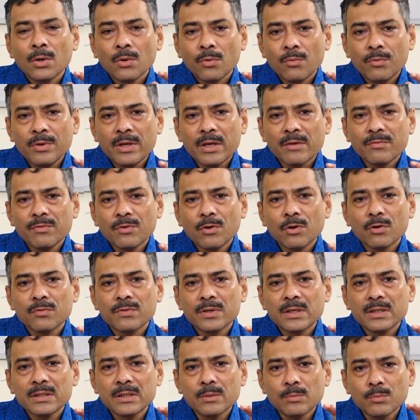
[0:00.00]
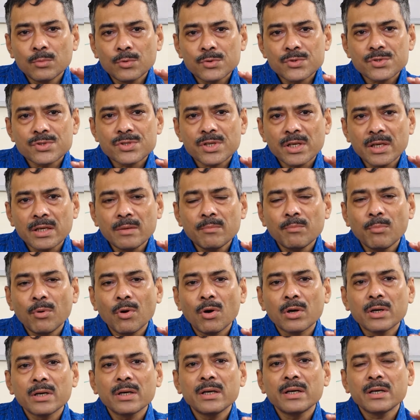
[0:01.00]
we have covered the most
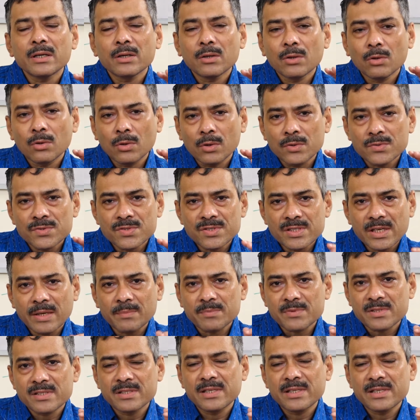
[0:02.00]
important concepts